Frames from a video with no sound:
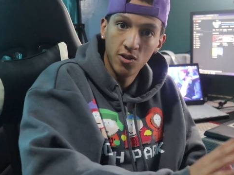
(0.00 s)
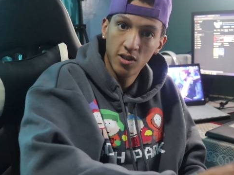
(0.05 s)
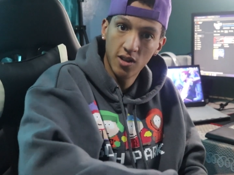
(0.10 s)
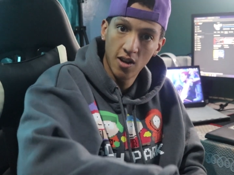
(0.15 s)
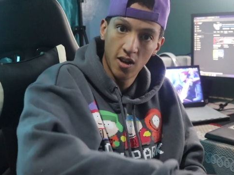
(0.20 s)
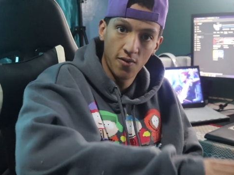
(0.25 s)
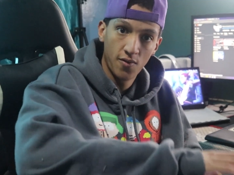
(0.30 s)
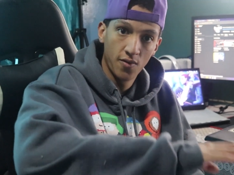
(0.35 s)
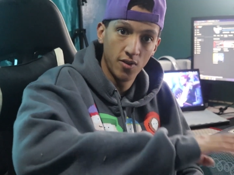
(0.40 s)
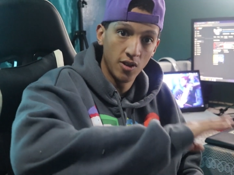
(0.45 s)

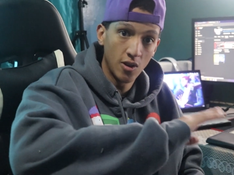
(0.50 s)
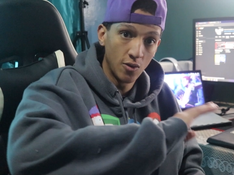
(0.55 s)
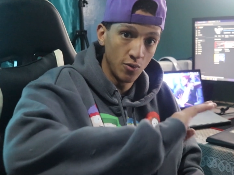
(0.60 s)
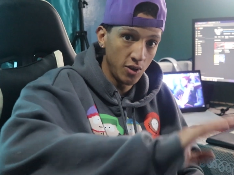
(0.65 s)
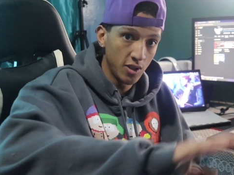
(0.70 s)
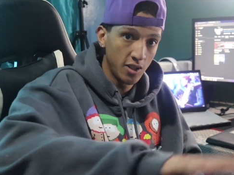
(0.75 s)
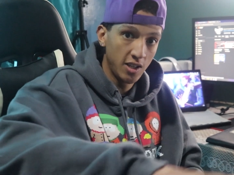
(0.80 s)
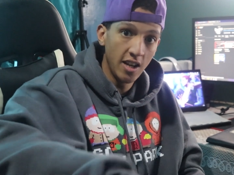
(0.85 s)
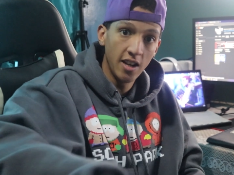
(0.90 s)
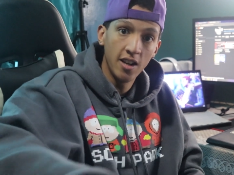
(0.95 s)
yourself. Don't
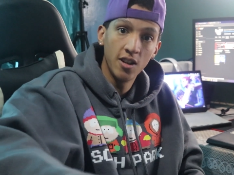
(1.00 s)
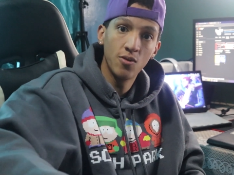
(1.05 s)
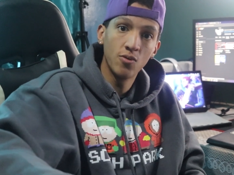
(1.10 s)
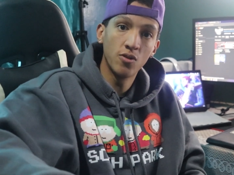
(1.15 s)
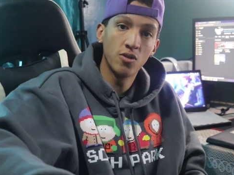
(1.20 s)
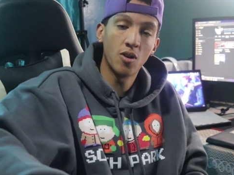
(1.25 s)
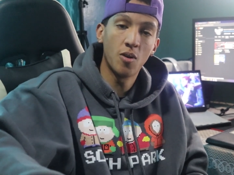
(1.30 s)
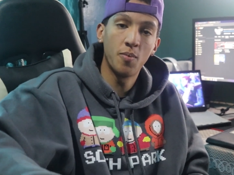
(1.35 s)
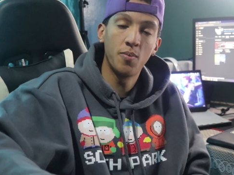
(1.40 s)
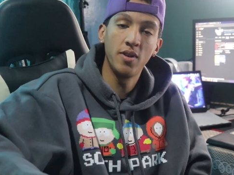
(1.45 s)
just get into a
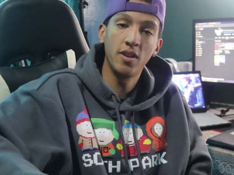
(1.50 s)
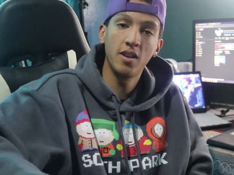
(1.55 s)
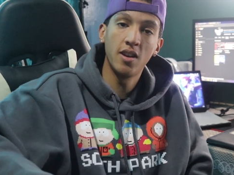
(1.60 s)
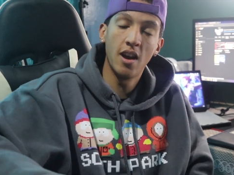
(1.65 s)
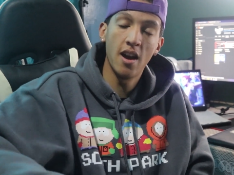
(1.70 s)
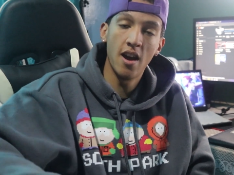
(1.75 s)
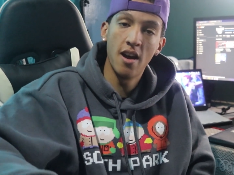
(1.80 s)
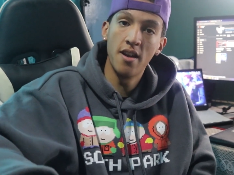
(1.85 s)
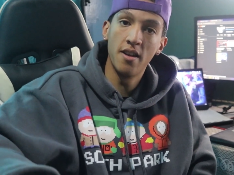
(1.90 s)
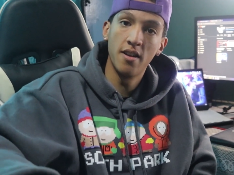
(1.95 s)
topic.
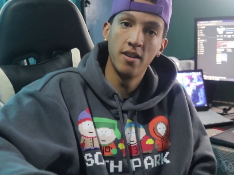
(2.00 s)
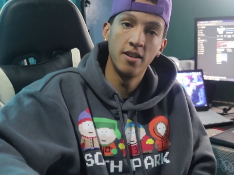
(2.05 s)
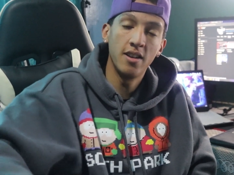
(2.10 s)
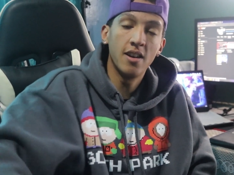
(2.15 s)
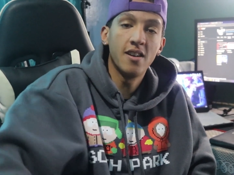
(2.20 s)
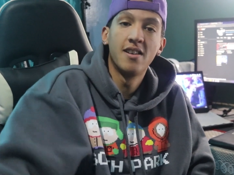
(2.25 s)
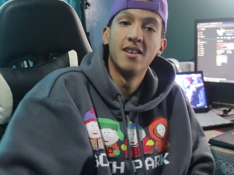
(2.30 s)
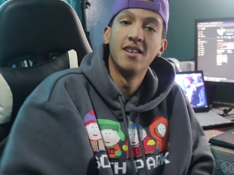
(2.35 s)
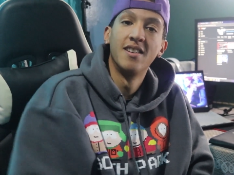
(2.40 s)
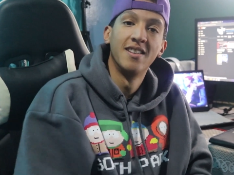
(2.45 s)
And
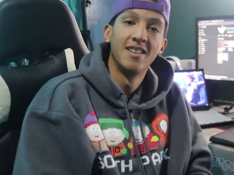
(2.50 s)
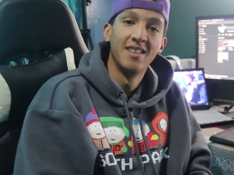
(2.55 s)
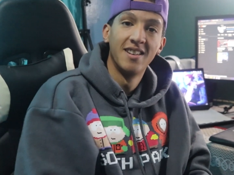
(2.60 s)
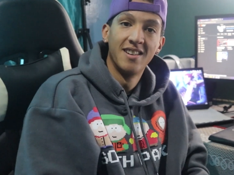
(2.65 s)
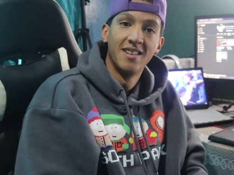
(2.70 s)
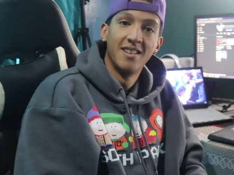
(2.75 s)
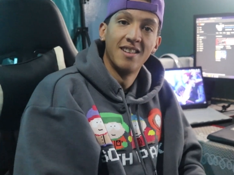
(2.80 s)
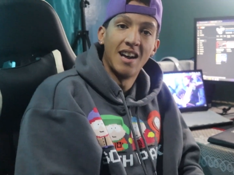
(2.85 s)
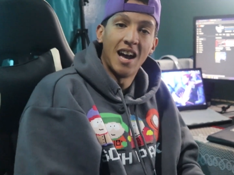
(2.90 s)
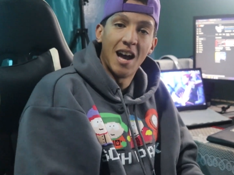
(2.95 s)
yeah,
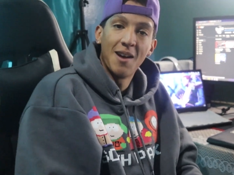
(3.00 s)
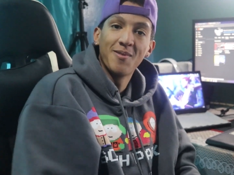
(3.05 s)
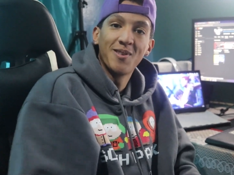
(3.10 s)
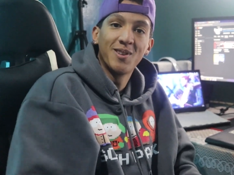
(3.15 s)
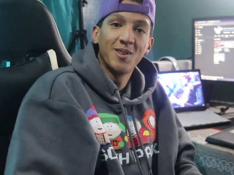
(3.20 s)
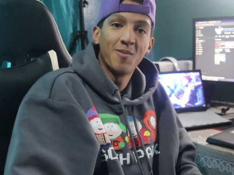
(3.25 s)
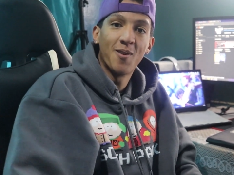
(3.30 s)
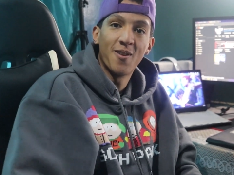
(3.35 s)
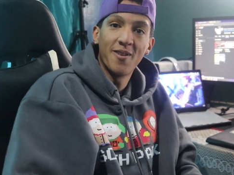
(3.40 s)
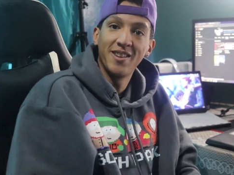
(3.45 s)
I'm
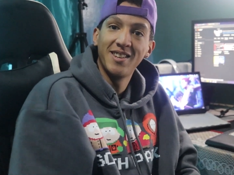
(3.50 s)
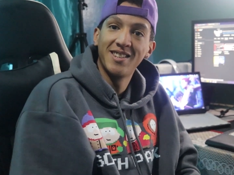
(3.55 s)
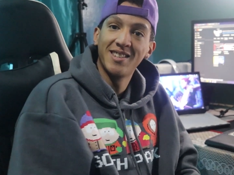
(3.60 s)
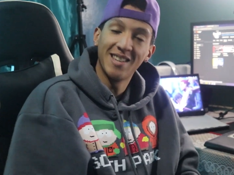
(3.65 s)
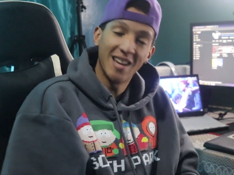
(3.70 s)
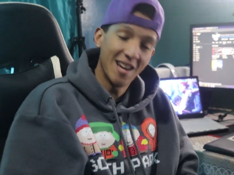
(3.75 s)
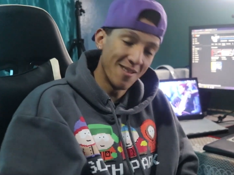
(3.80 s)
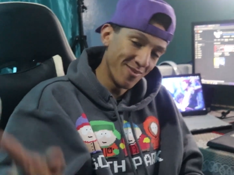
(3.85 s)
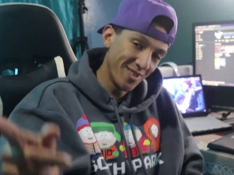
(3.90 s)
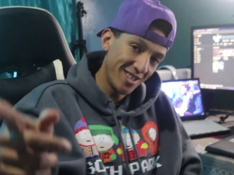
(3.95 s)
Curtis
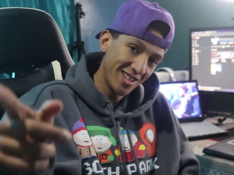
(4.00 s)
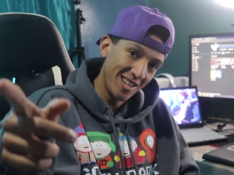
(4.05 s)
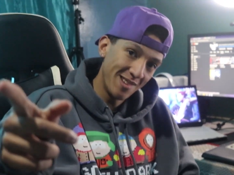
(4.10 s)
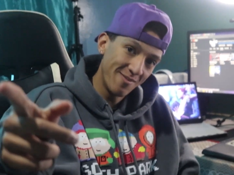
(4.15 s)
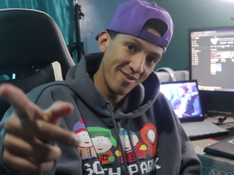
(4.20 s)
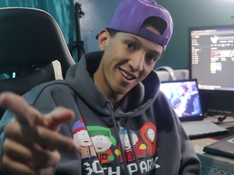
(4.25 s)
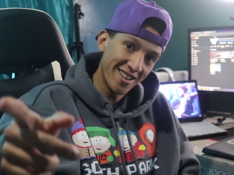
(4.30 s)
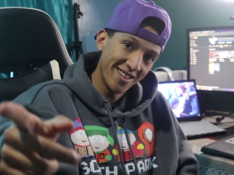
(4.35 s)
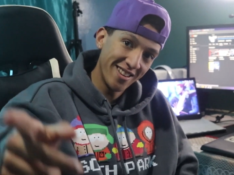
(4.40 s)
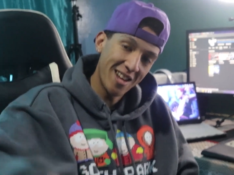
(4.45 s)
Bartis, and Mr. D
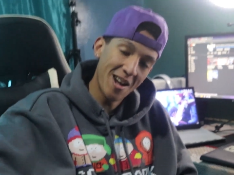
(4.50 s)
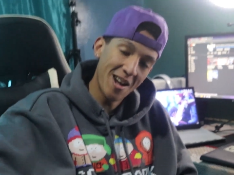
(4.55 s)
behind the